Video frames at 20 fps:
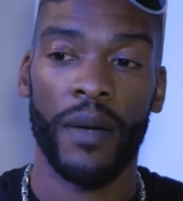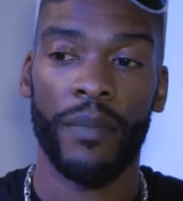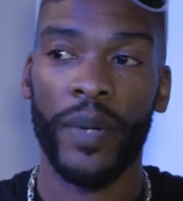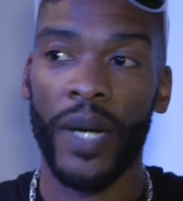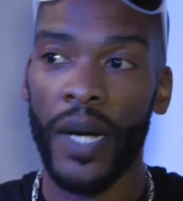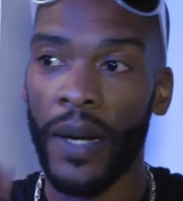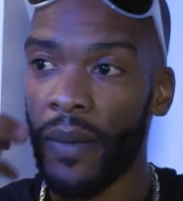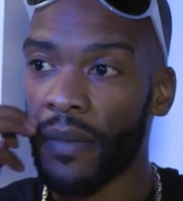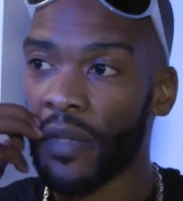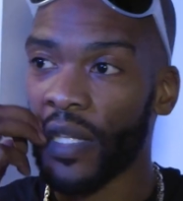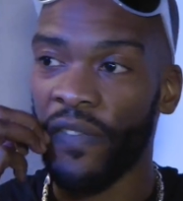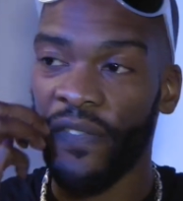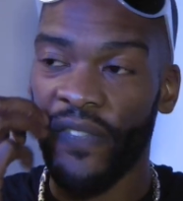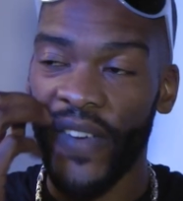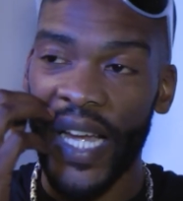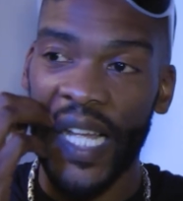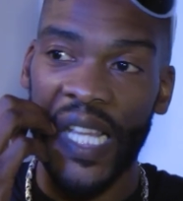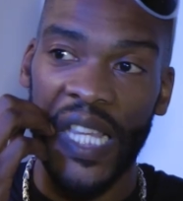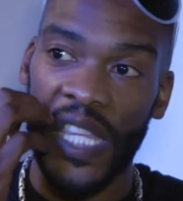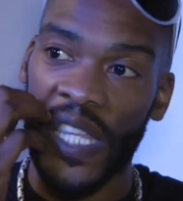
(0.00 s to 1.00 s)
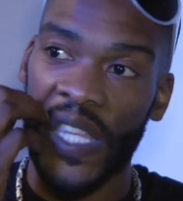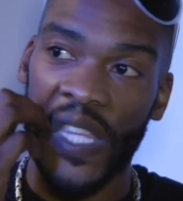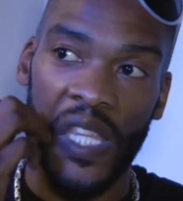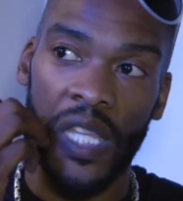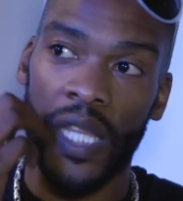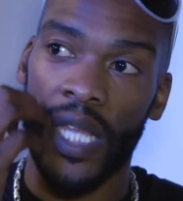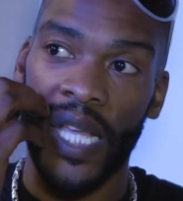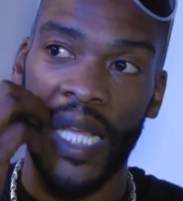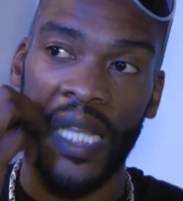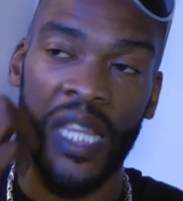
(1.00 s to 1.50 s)
But the
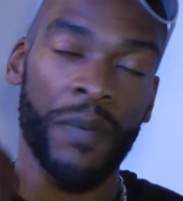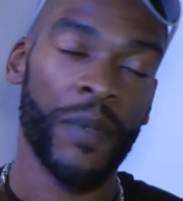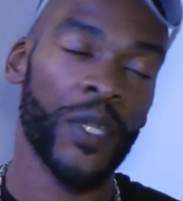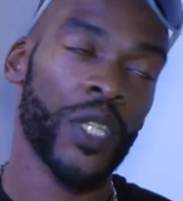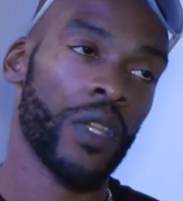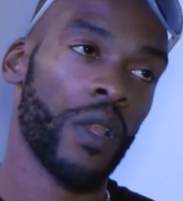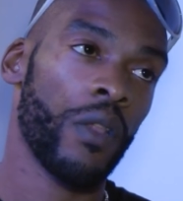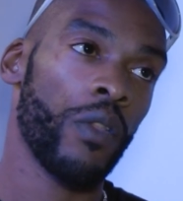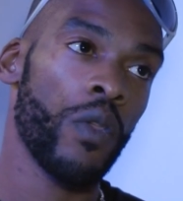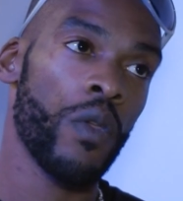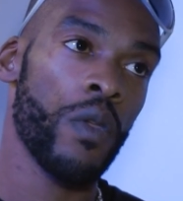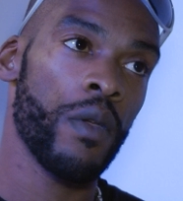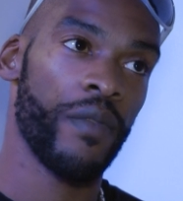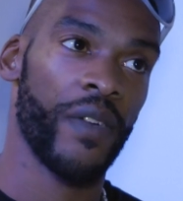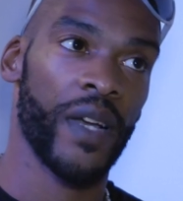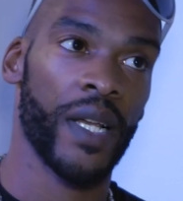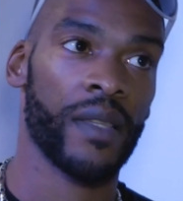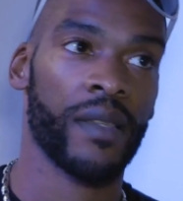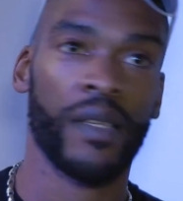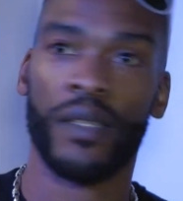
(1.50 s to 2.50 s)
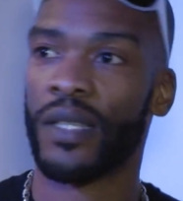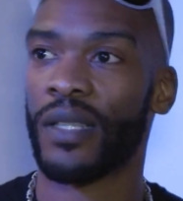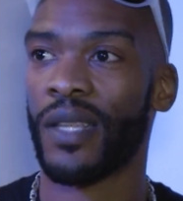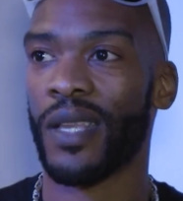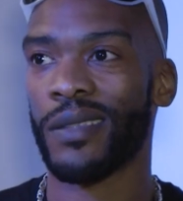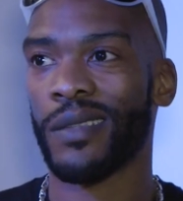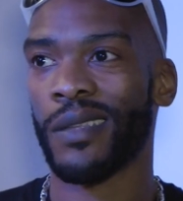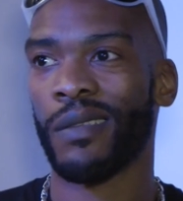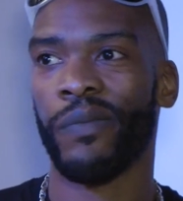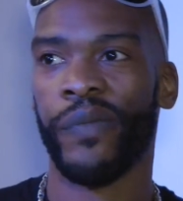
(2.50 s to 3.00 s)
fans, and especially the new fans,
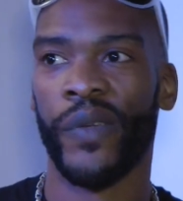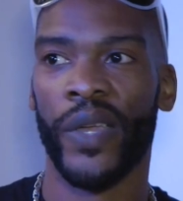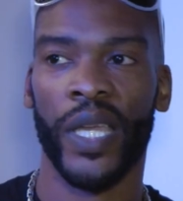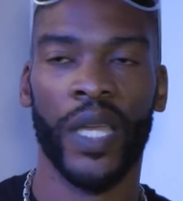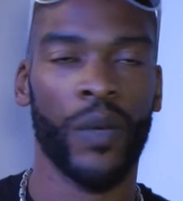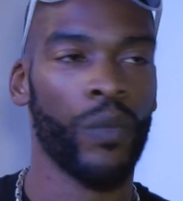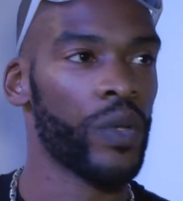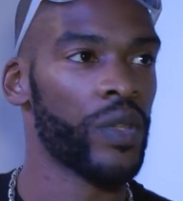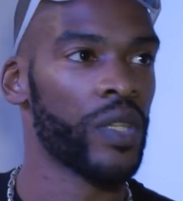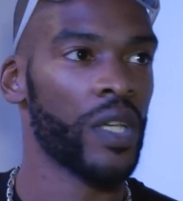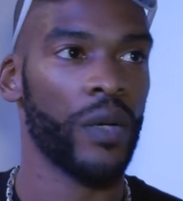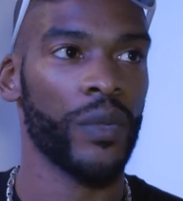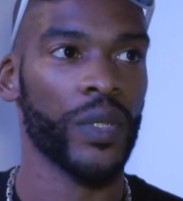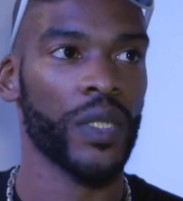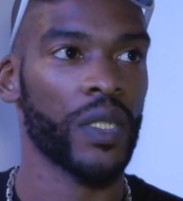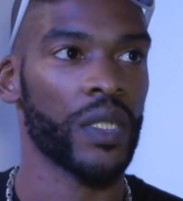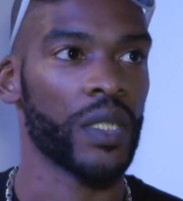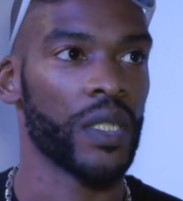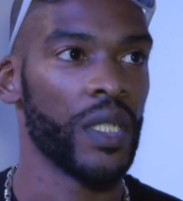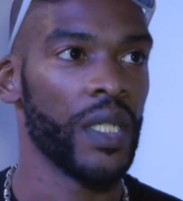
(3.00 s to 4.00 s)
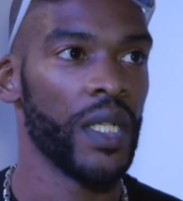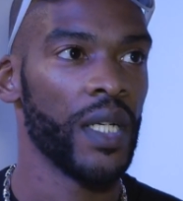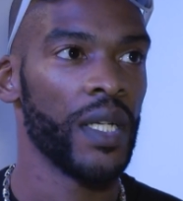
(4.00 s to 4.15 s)
they're thinking, what's going on?